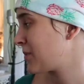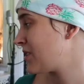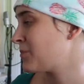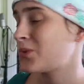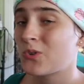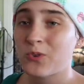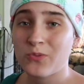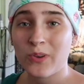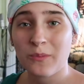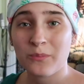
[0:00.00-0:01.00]
I'm gonna
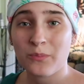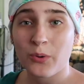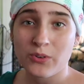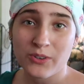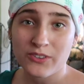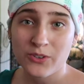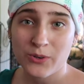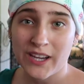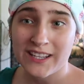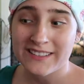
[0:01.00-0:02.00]
move Boulder's
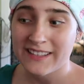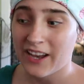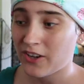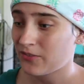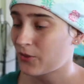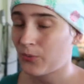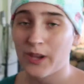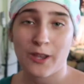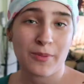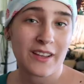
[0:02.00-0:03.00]
Crate out of the
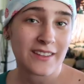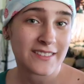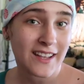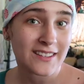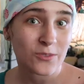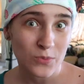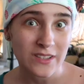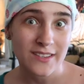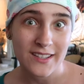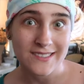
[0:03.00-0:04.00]
way because that's
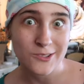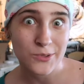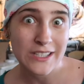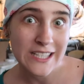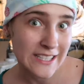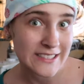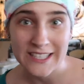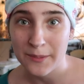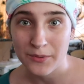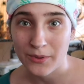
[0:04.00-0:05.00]
one thing that we're gonna need to
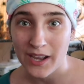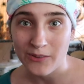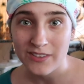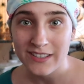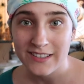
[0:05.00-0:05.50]
keep around.